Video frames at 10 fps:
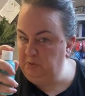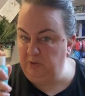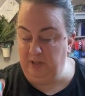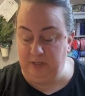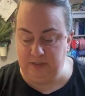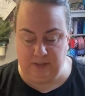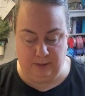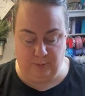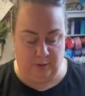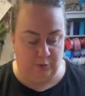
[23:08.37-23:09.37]
really easy,
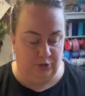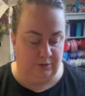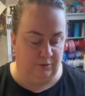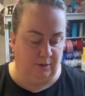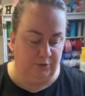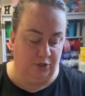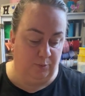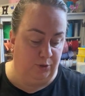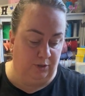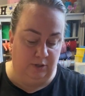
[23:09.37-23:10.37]
I promise you. So I'm just
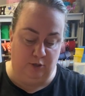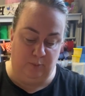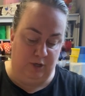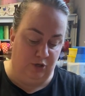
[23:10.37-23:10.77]
gonna put a little bit.